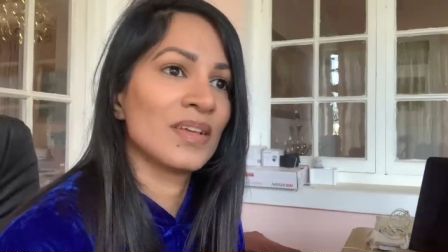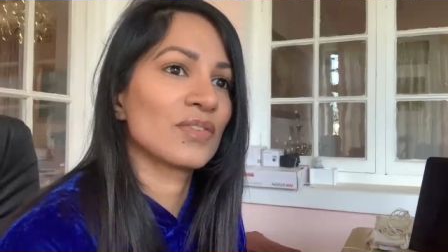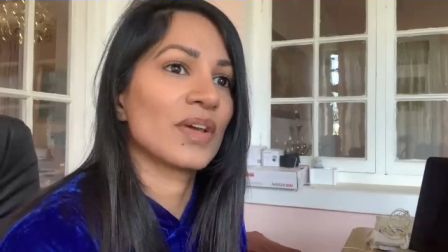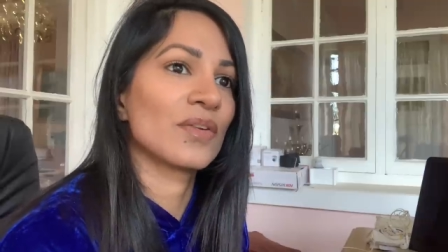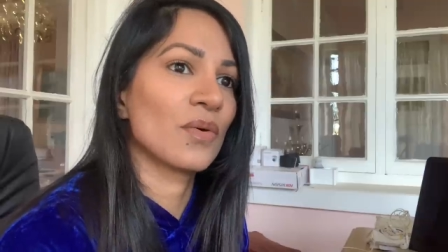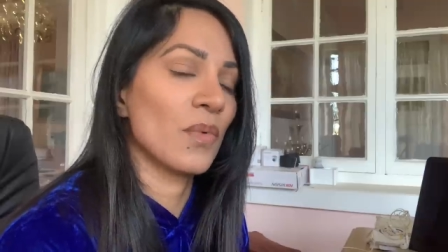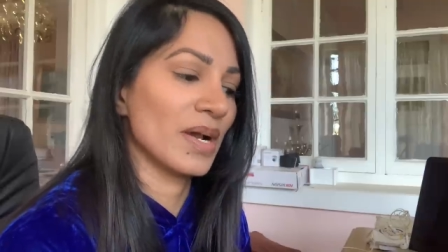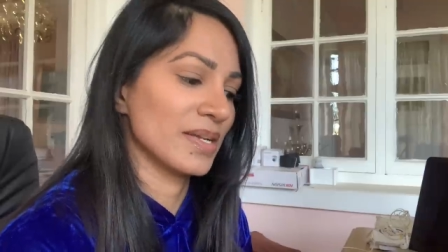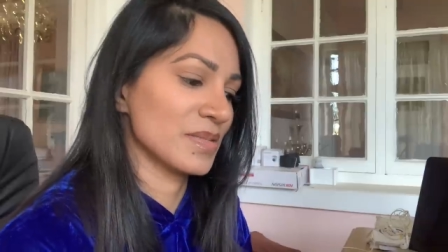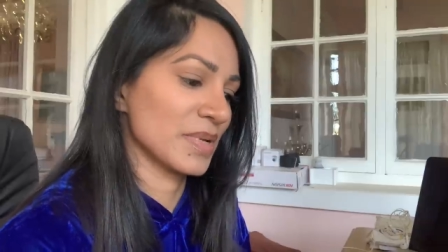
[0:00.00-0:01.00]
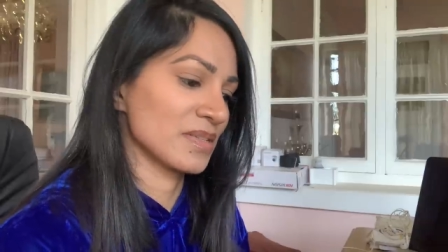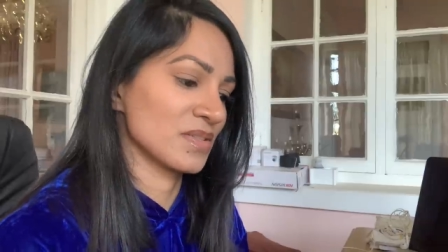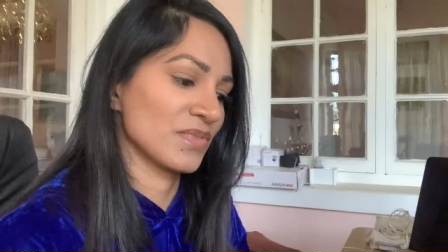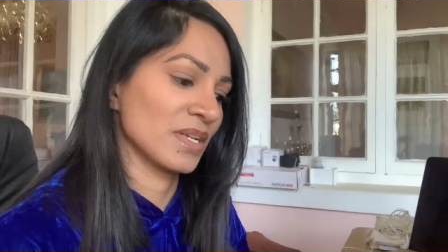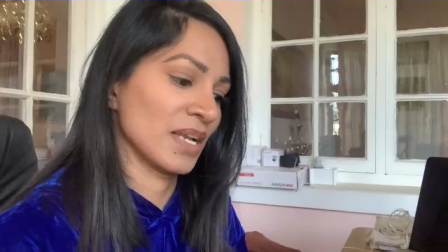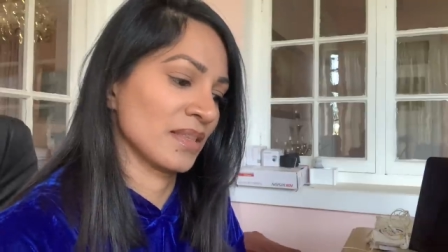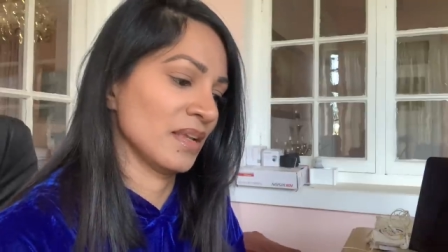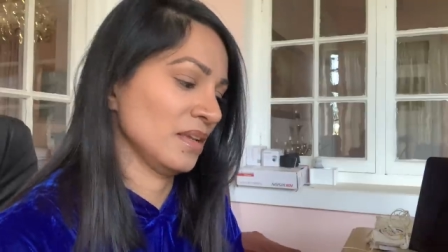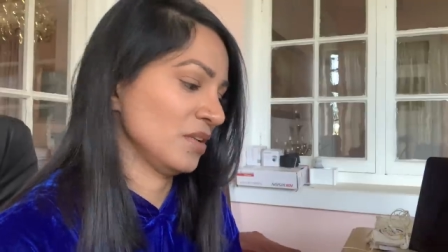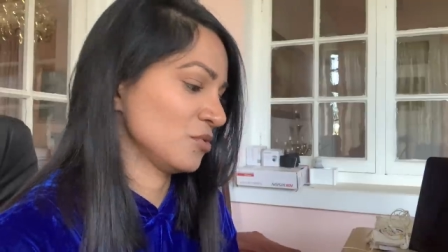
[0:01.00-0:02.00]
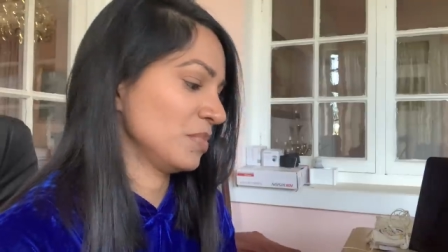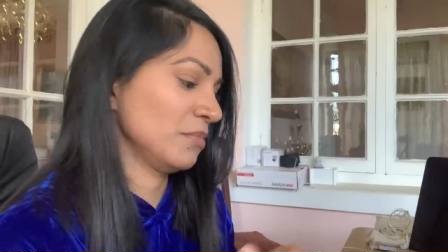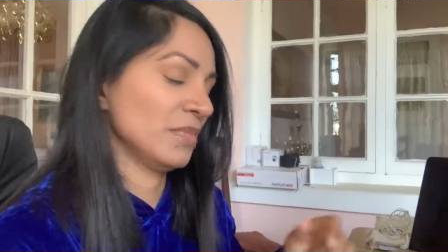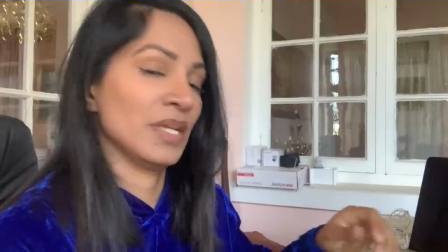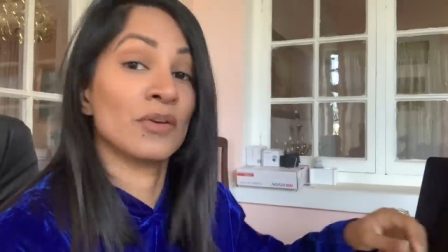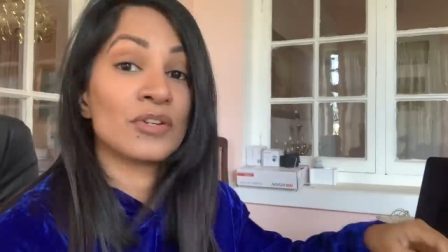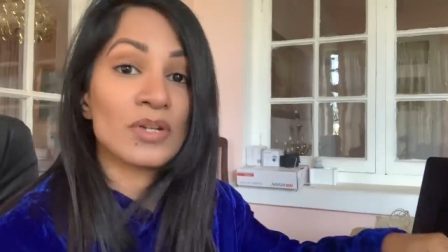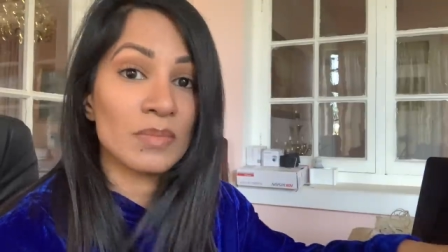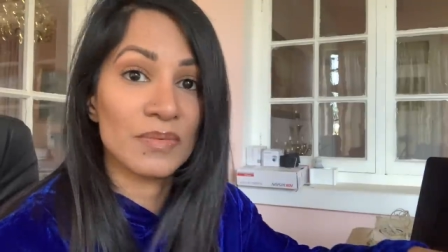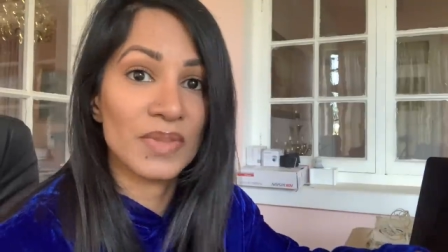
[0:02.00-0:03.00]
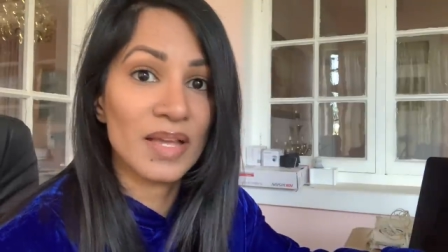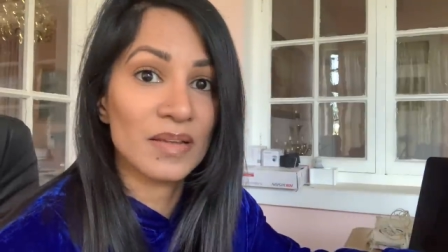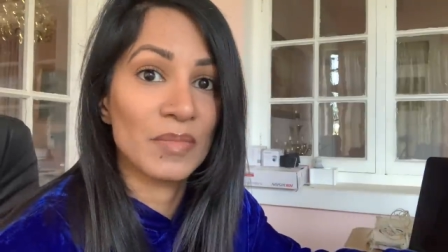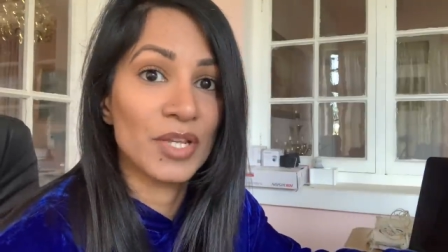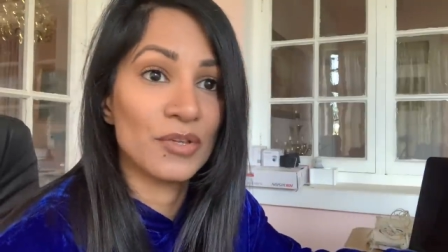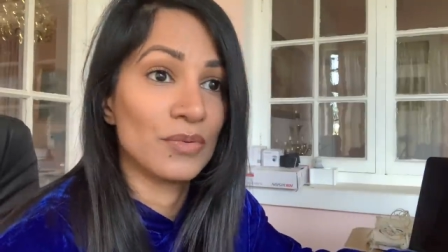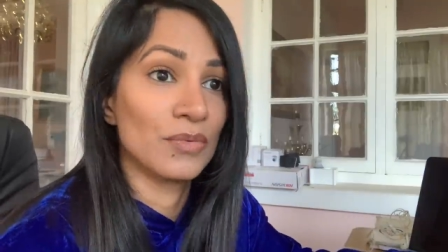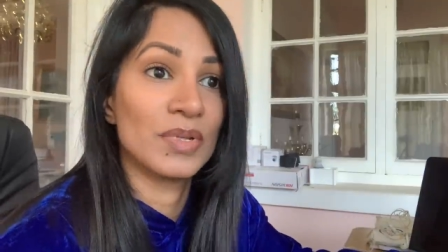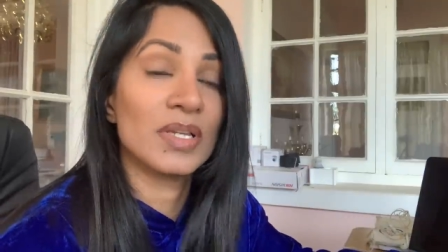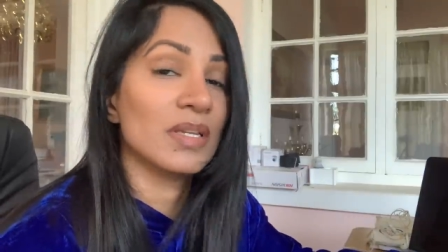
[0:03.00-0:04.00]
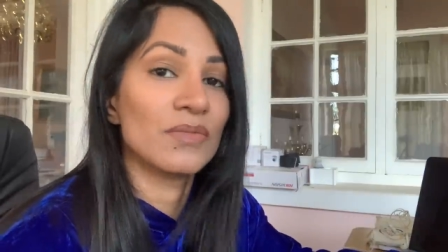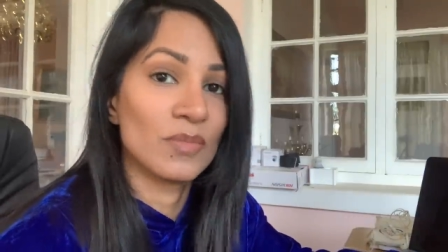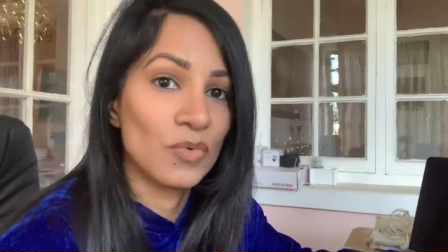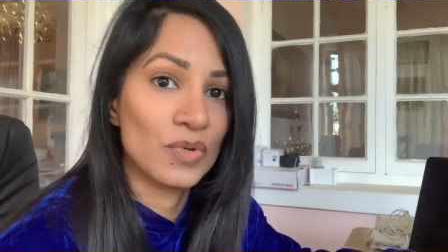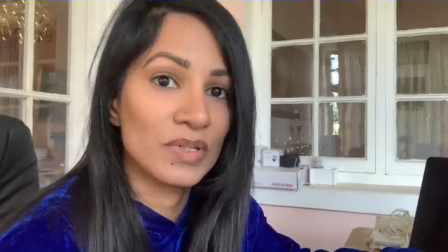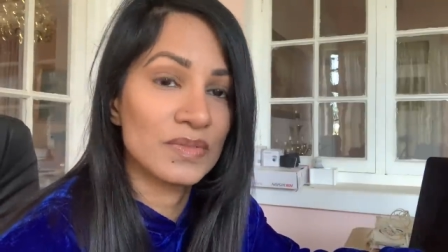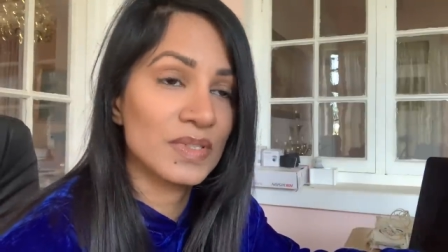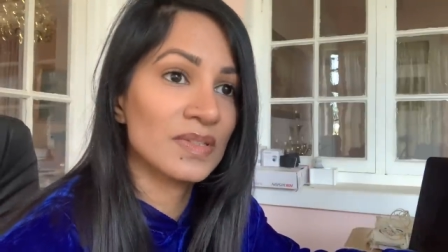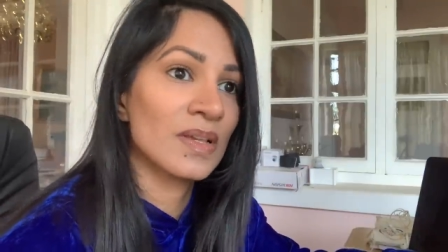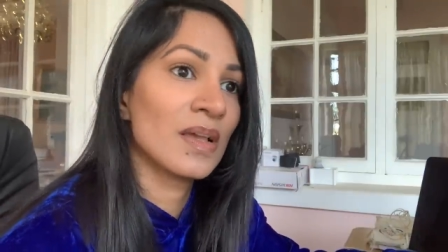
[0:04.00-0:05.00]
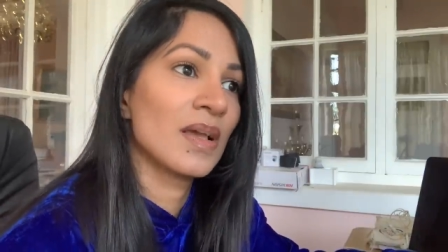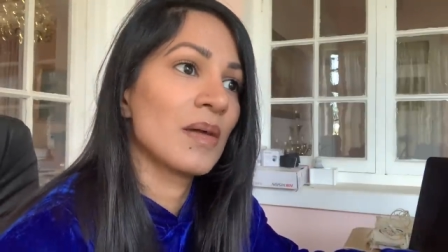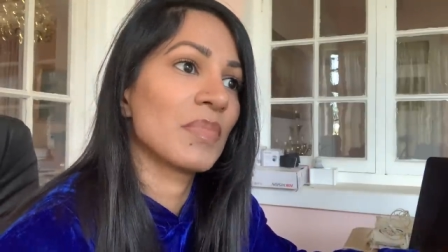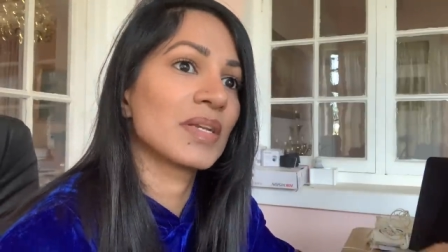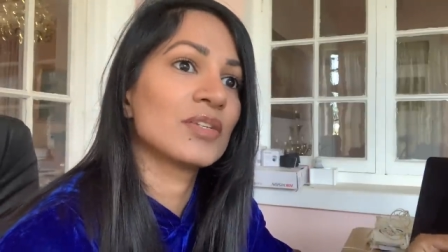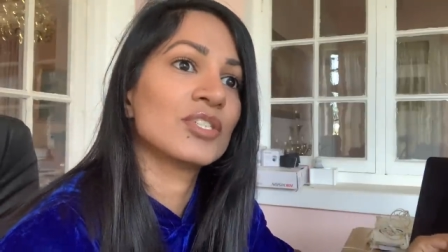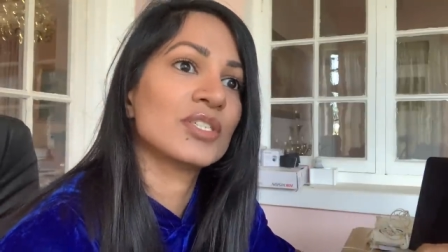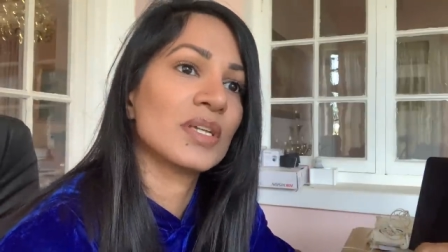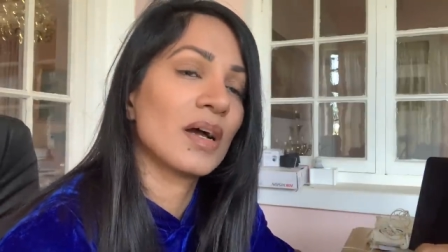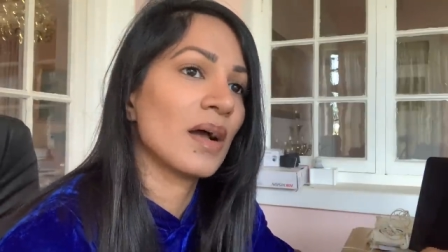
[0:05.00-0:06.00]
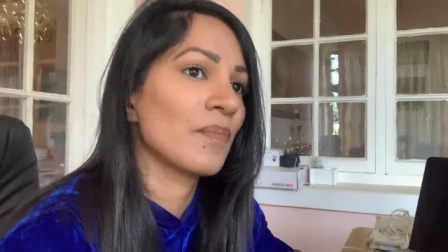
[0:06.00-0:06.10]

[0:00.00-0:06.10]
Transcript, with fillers: So I don't know why inspectors feel like they need to be mean on top of that and make you even more nervous. But she,